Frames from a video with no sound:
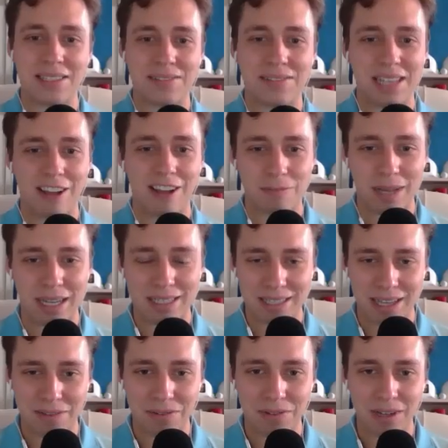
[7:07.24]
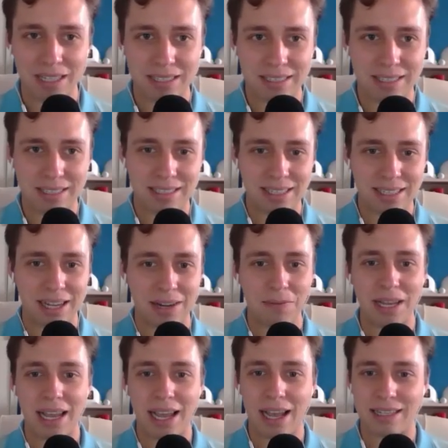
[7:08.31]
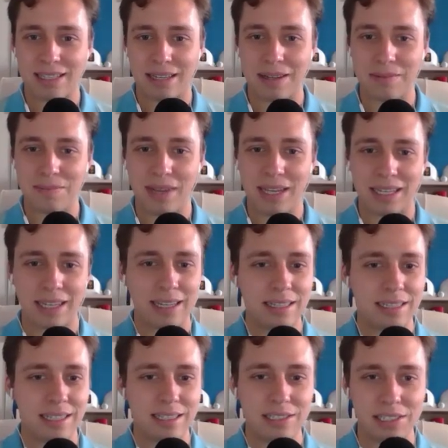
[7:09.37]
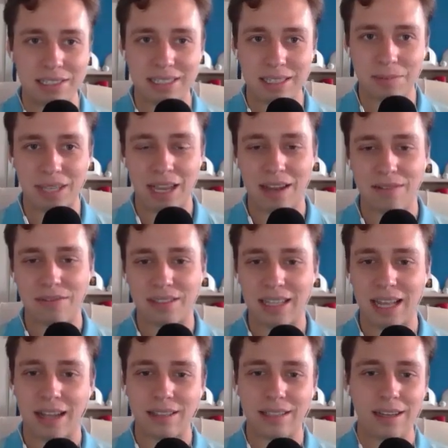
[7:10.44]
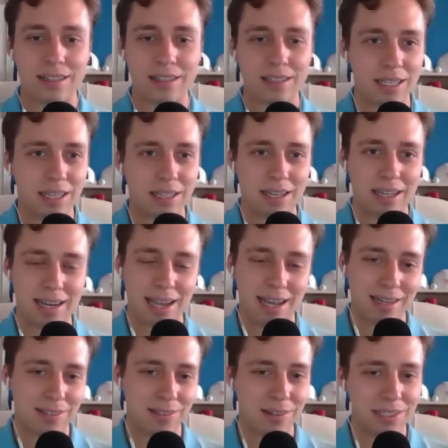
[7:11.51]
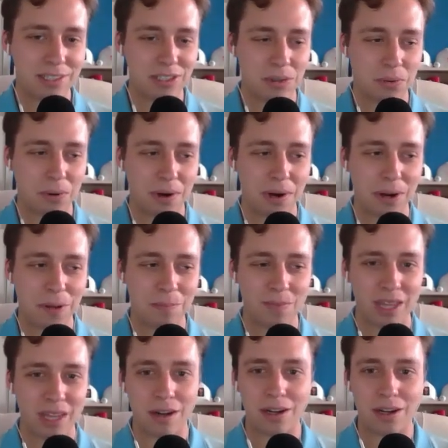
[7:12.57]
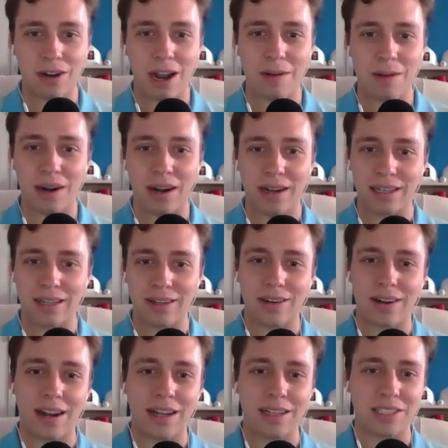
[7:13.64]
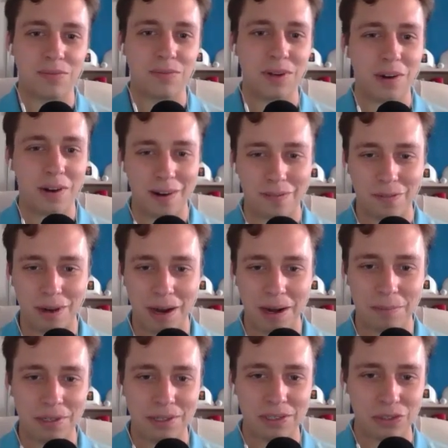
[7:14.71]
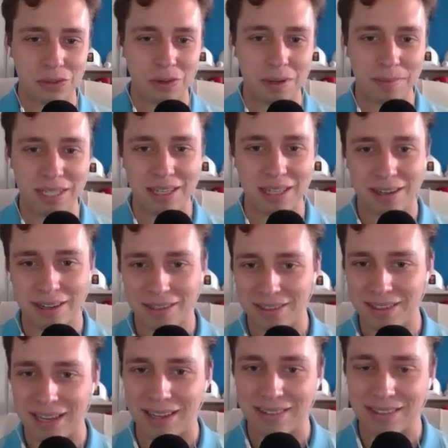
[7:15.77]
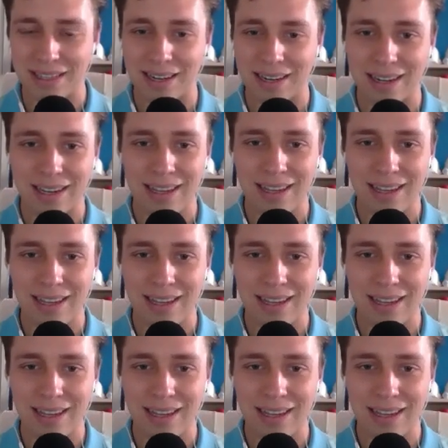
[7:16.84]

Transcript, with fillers: of South by Southwest. And we had to make a contingency plan for that. Luckily, it had a three story underground parking garage and we were able to store material down there.